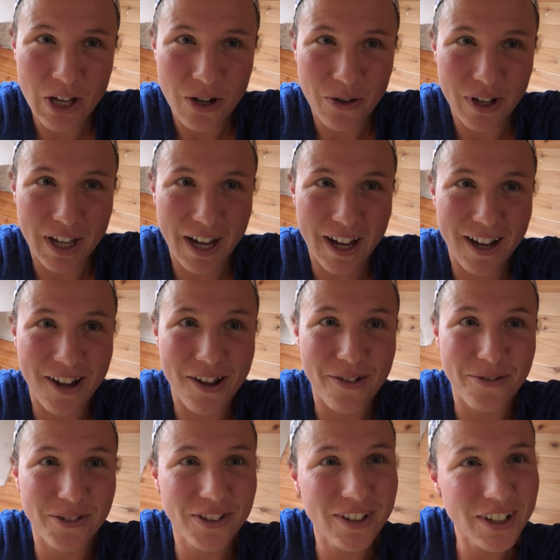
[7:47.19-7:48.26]
We
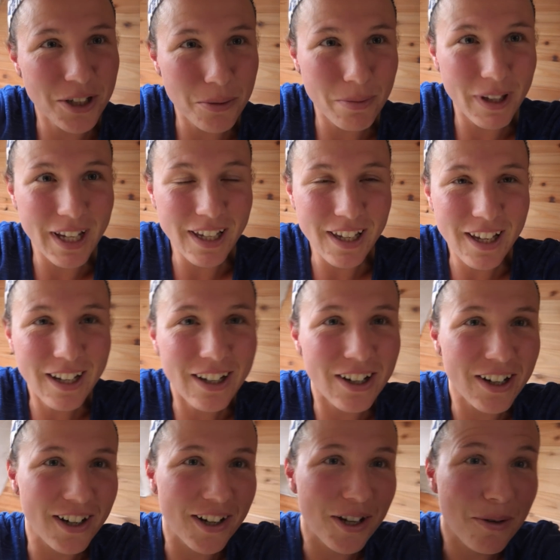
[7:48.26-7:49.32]
have cedar planking
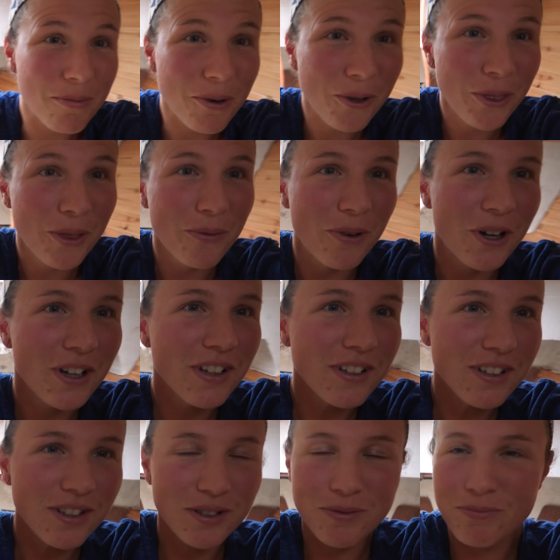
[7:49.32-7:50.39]
on both the
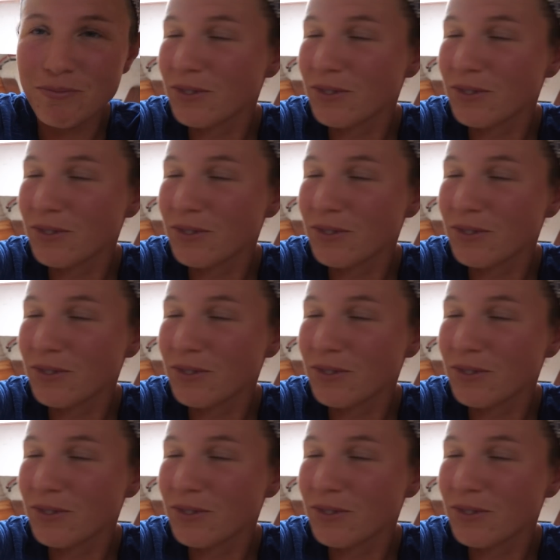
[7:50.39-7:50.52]
walls.